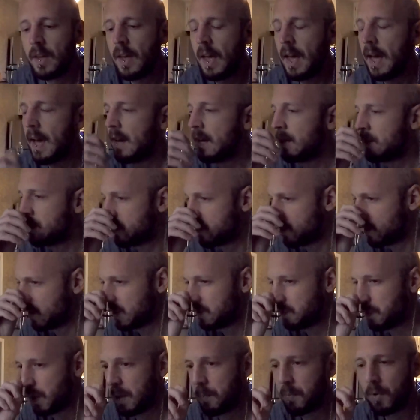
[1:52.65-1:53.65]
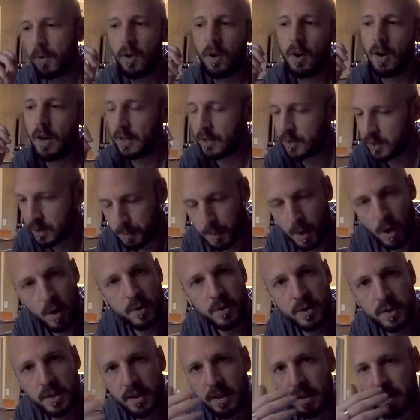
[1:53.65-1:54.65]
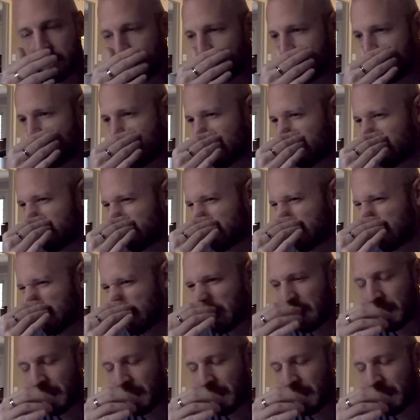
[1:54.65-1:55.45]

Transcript: And as soon as people are exposed to this stuff,